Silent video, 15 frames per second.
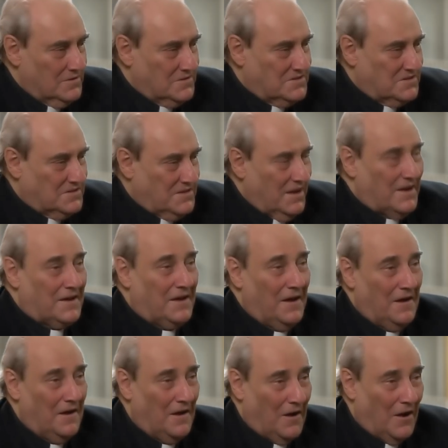
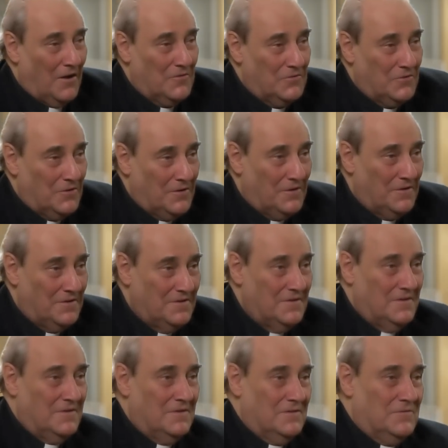stick on the
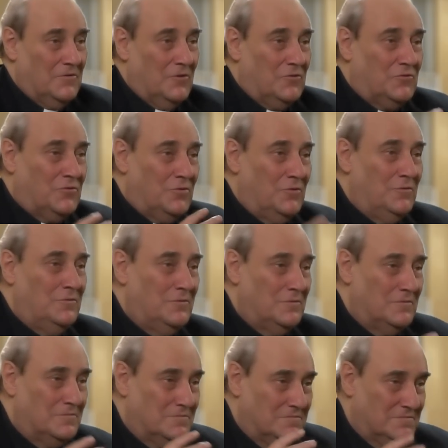true
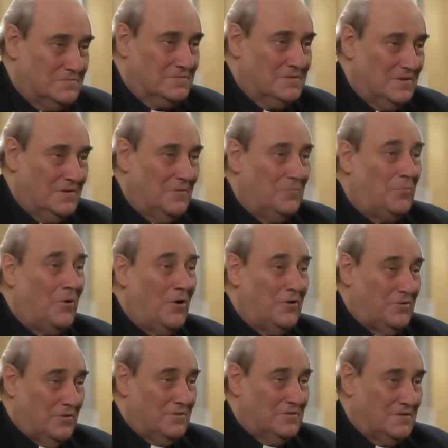
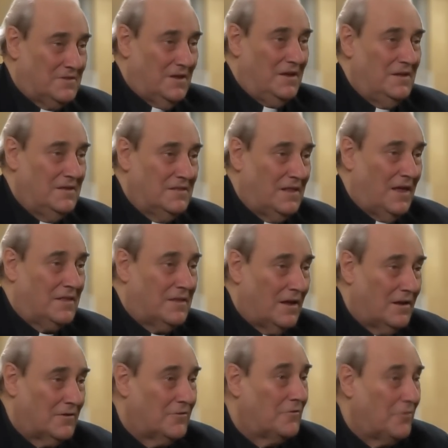important thing that
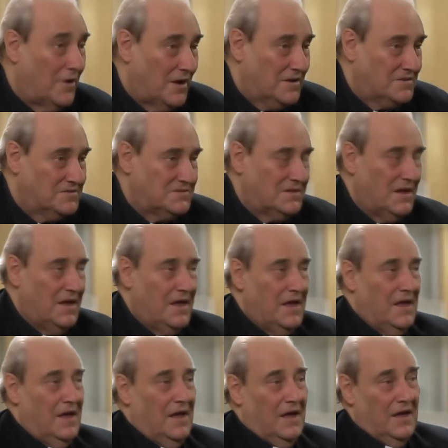are Christ.
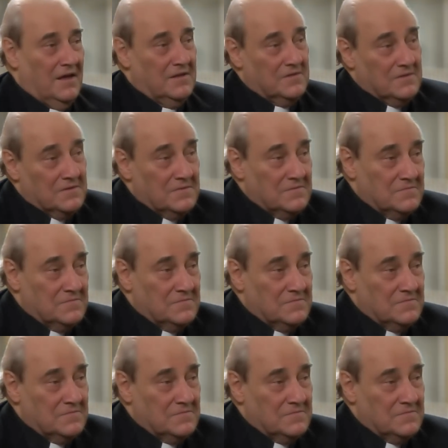And